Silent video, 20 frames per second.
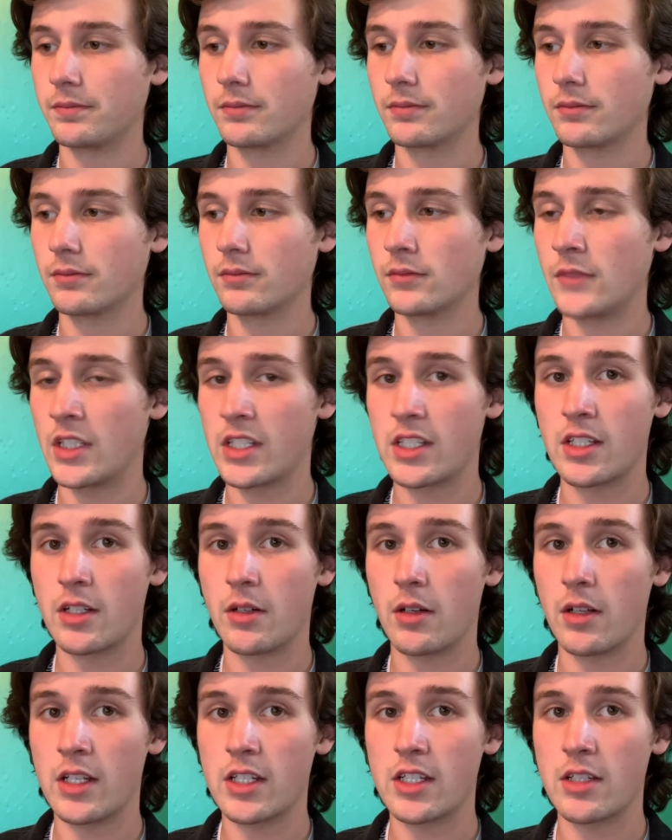this is
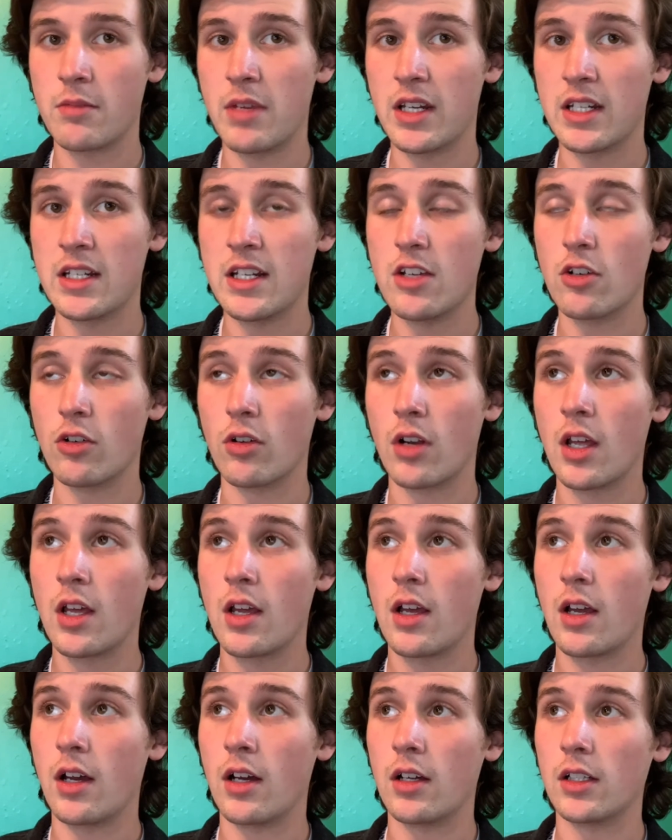a big deal.
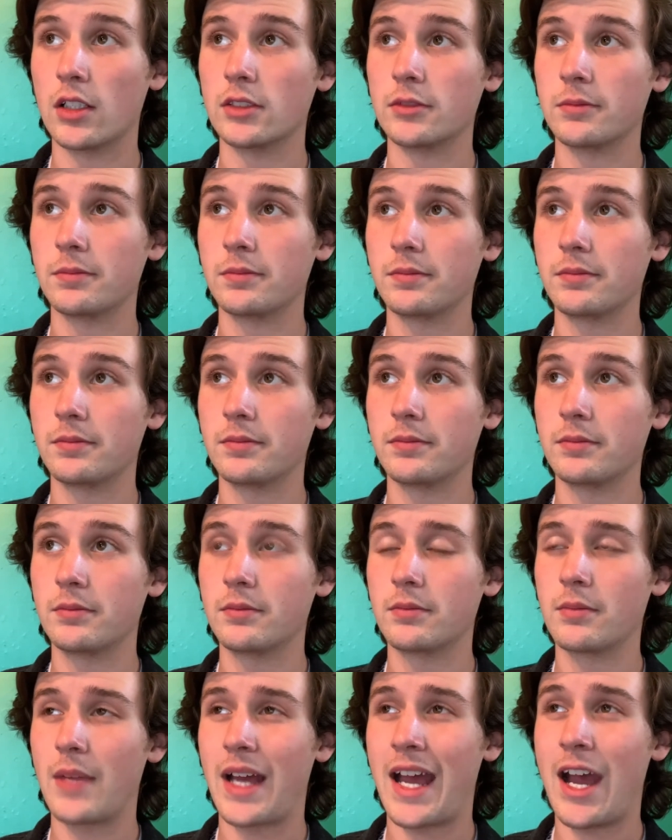
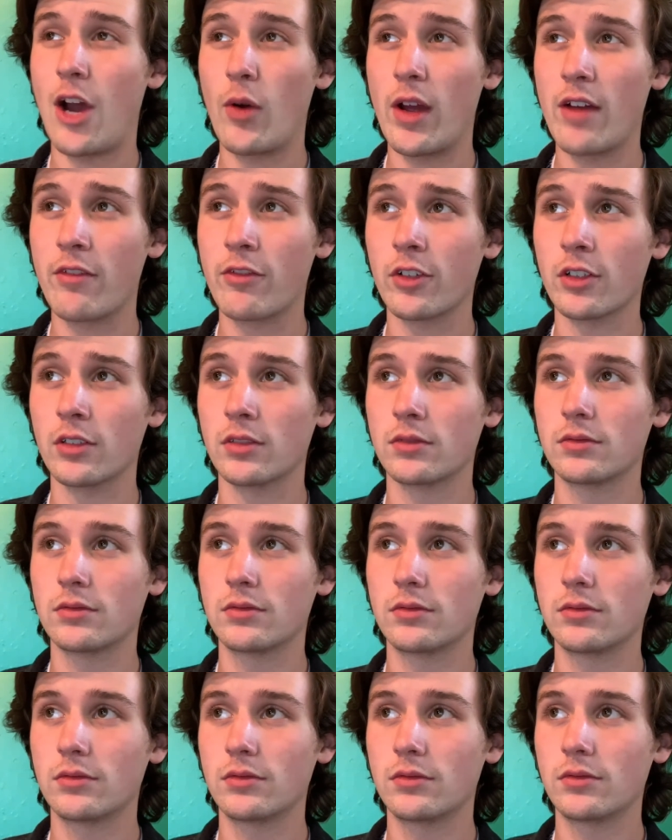However,
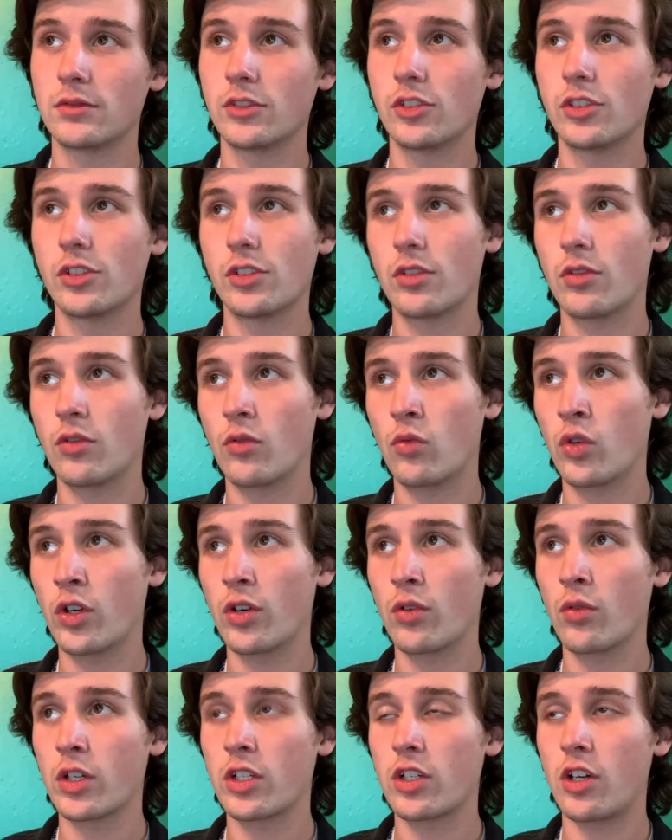
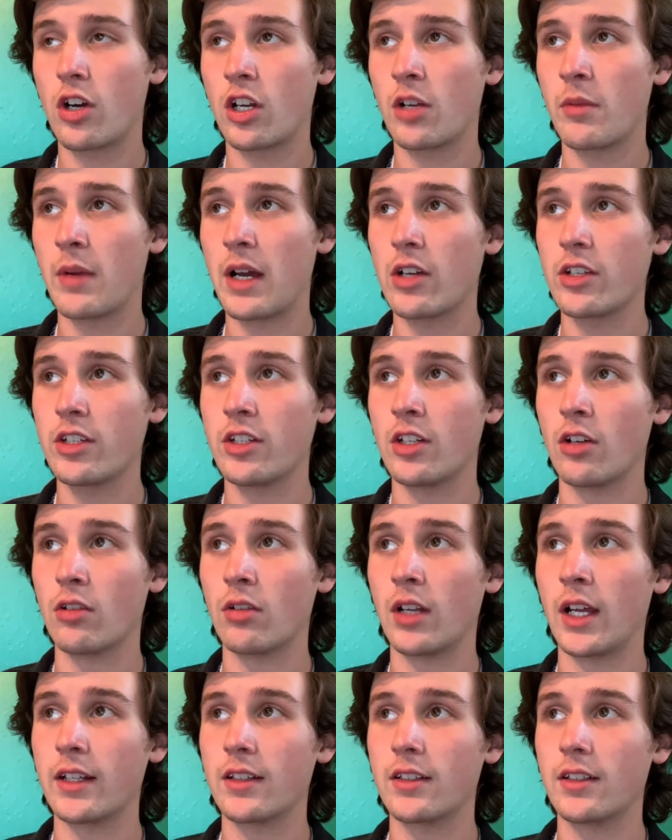we're talking about
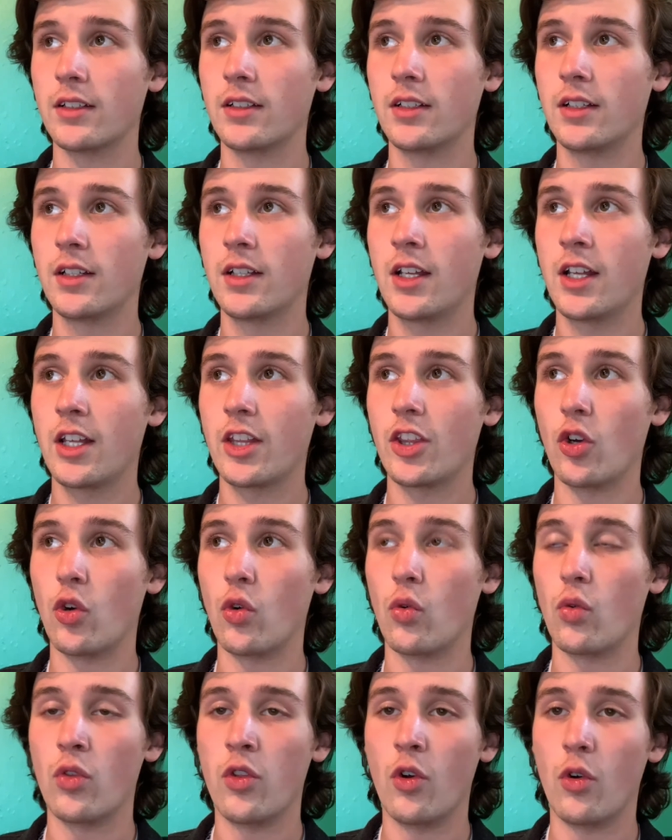
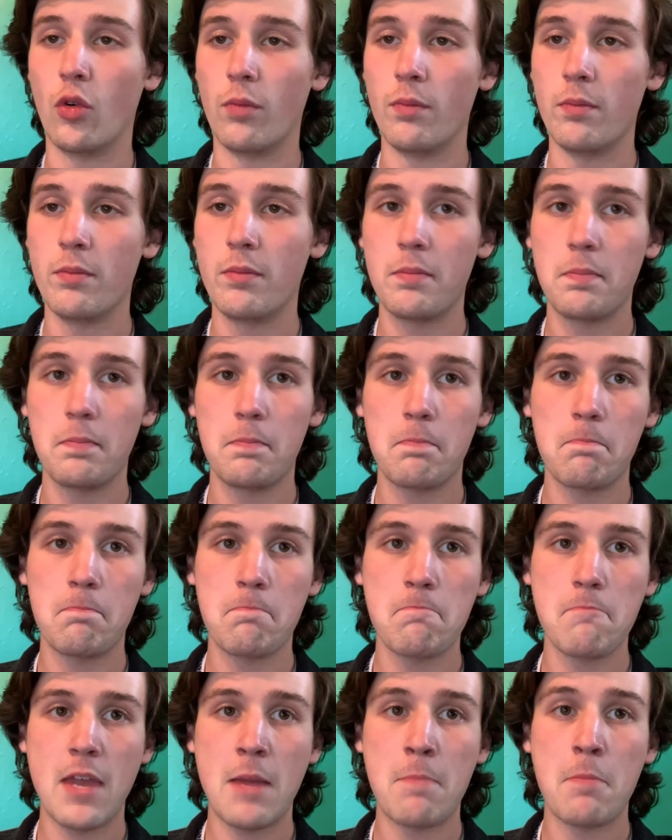the
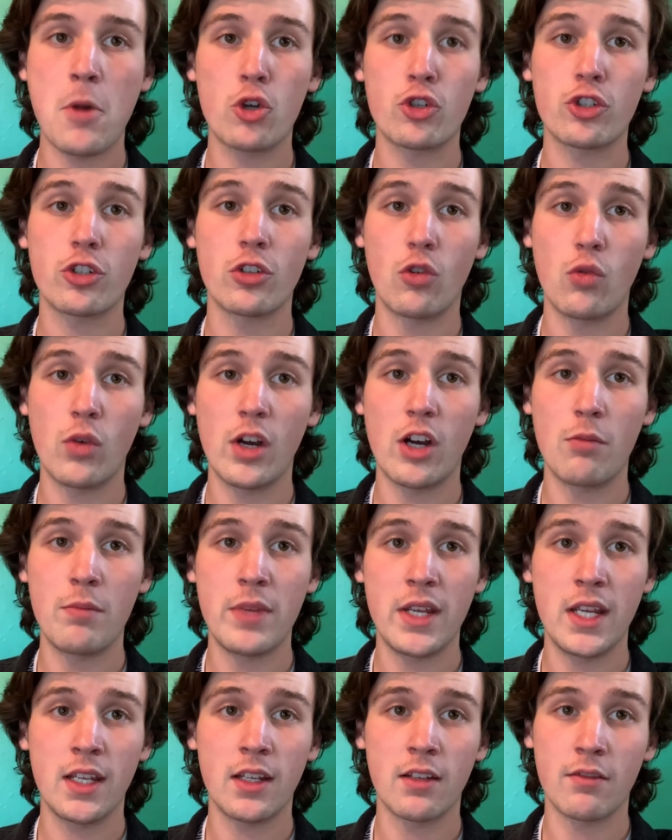emotional
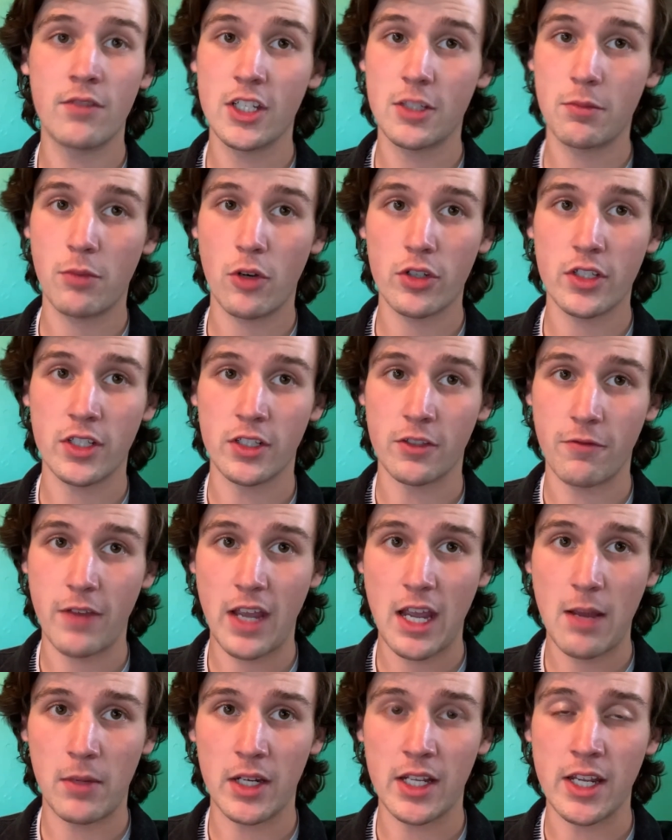well-being of this person's
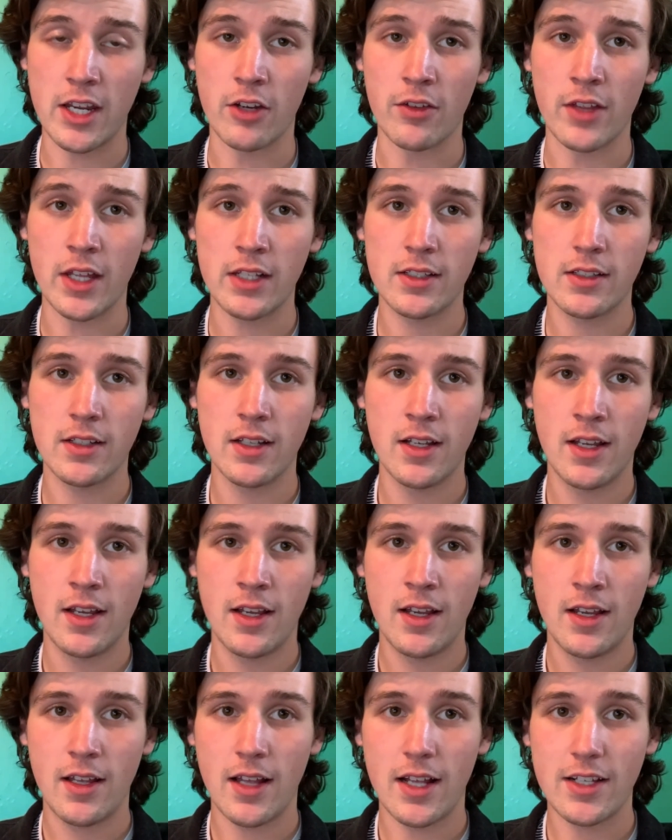family here. That's
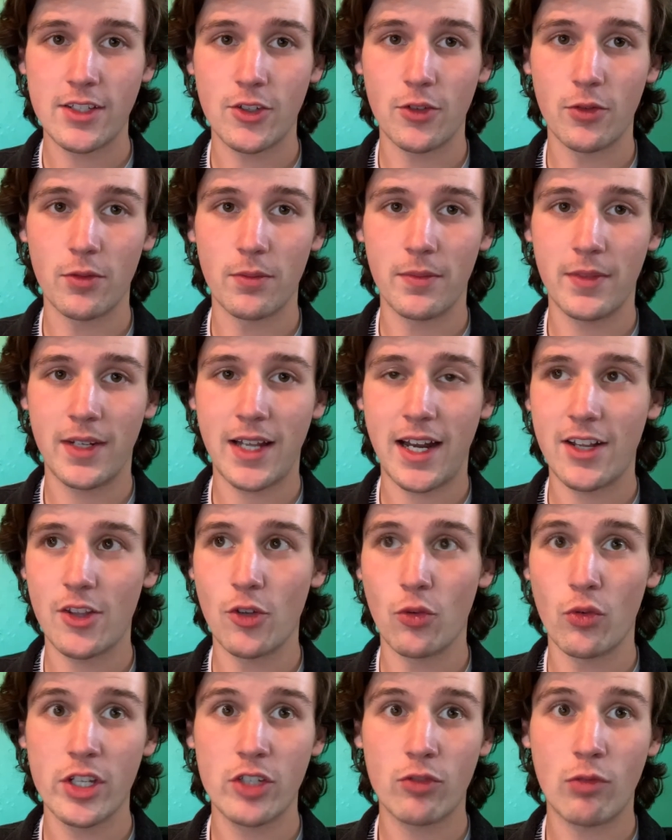the kind of the
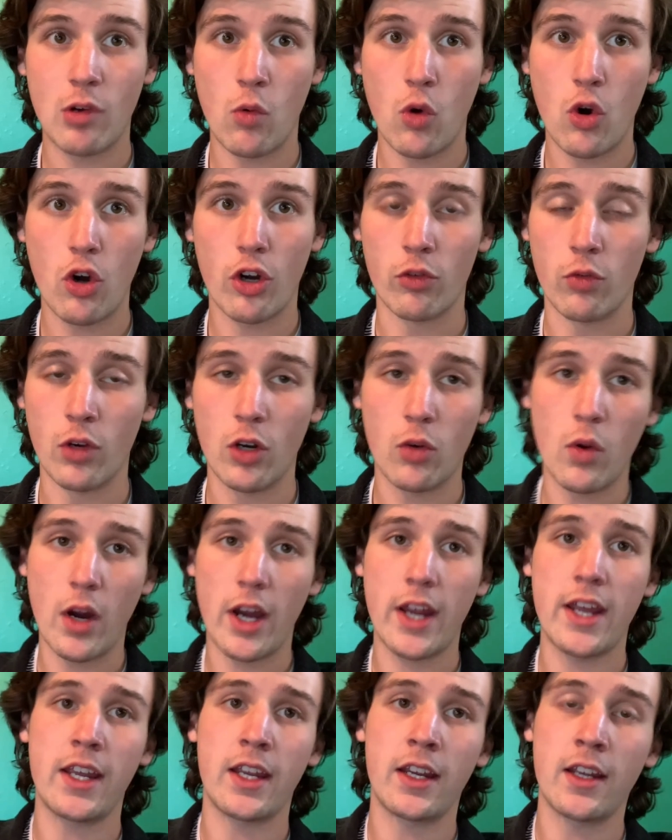risk reward. We're
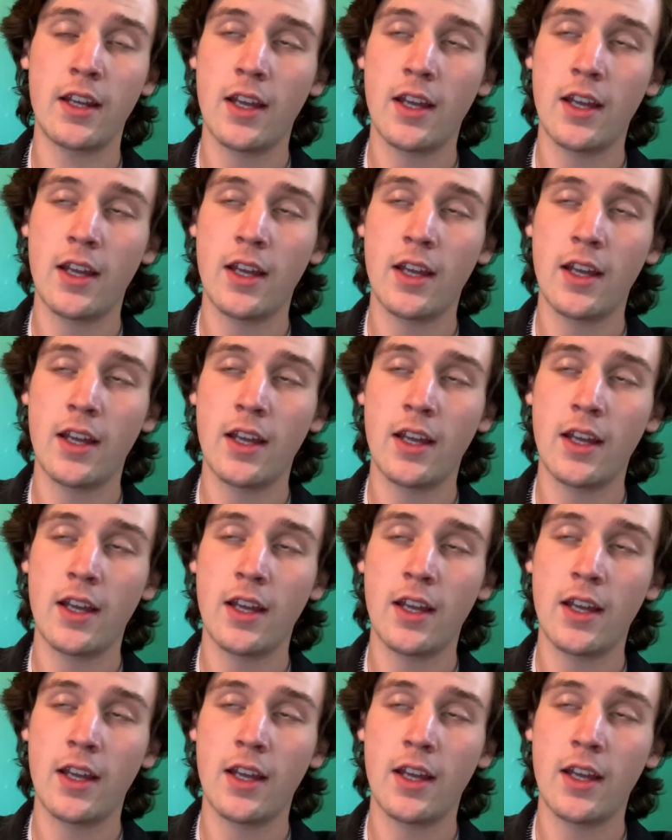weighing